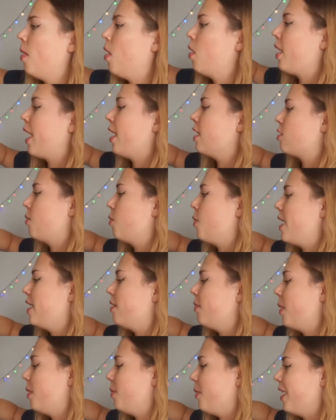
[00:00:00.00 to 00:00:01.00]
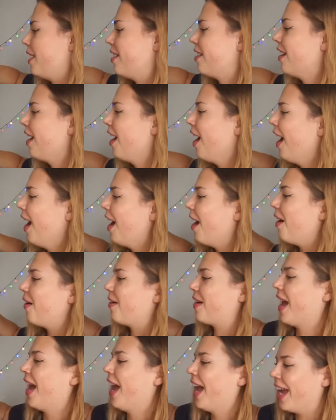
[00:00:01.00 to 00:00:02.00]
Okay, so wait.
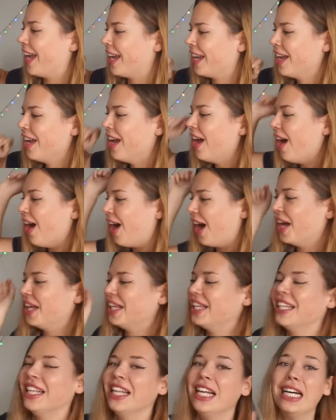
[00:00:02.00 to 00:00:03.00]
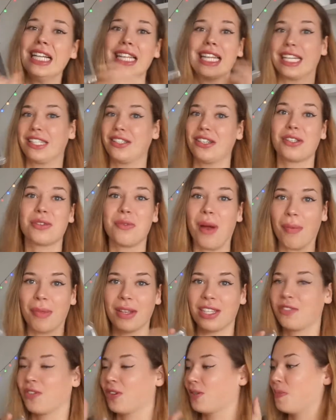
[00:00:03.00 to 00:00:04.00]
Okay. Let's just grab
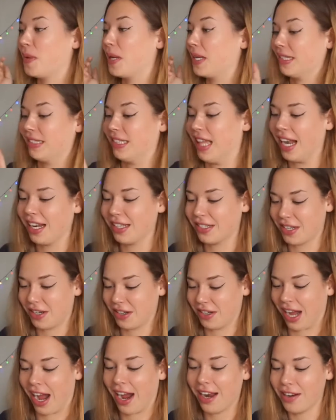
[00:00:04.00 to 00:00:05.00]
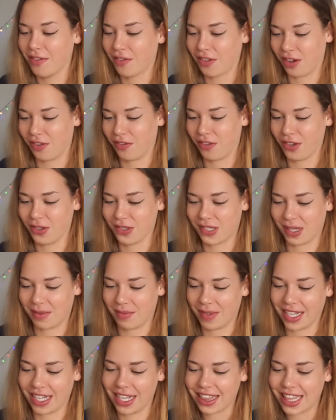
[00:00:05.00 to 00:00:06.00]
this first because that is kind of confusing
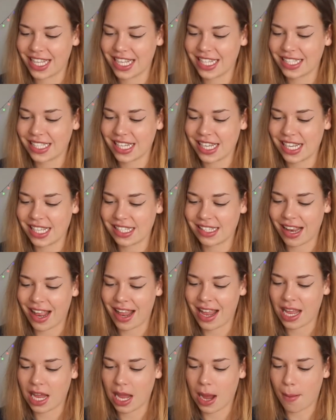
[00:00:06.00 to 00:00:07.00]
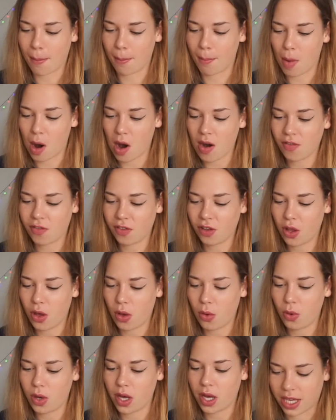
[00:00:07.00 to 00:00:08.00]
me. This is a
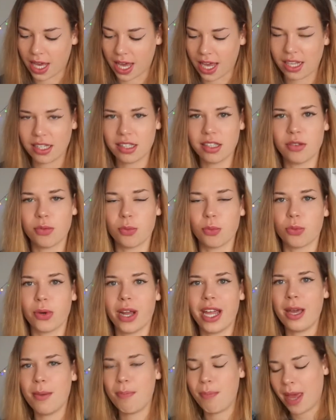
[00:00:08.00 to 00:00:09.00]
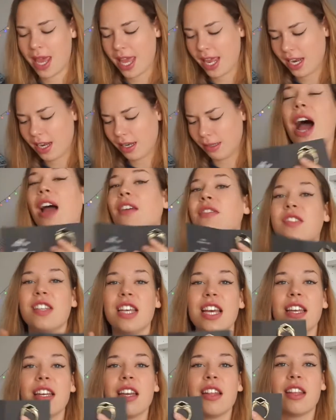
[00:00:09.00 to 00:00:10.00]
Marvolo Gant ring pin. I've
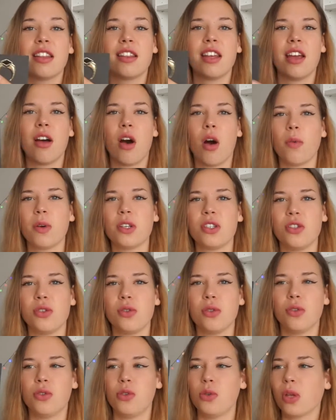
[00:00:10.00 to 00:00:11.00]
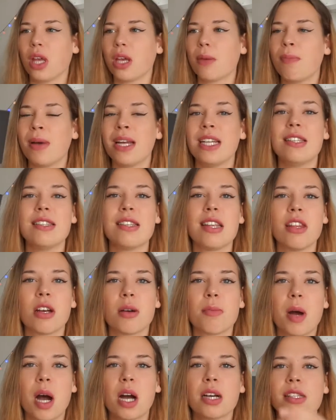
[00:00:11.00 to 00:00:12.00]
seen that they always do like pins in
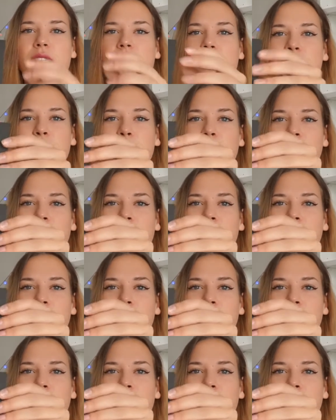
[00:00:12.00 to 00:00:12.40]
their boxes as